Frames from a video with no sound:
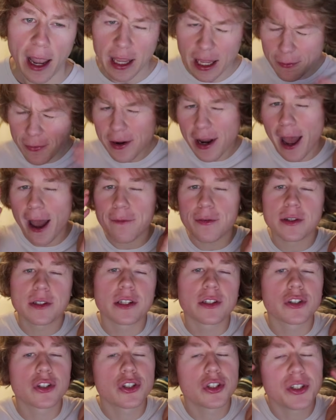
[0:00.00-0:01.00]
I even have a
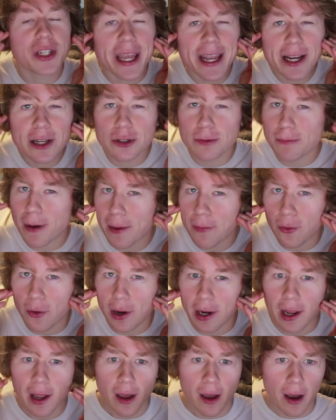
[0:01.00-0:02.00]
distinct
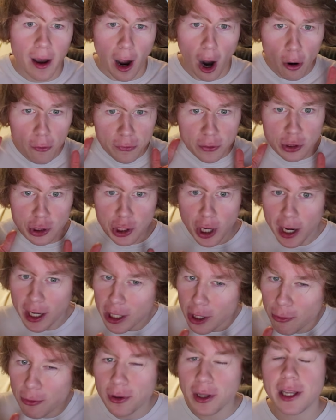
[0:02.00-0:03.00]
memory of
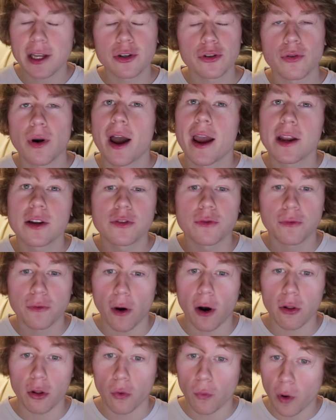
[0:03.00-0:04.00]
genuinely trying to
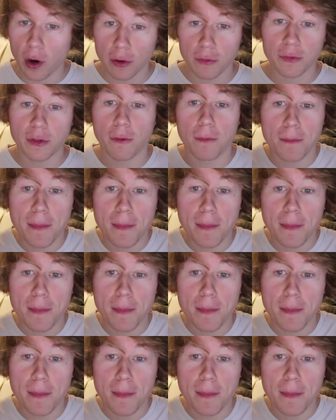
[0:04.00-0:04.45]
follow one of the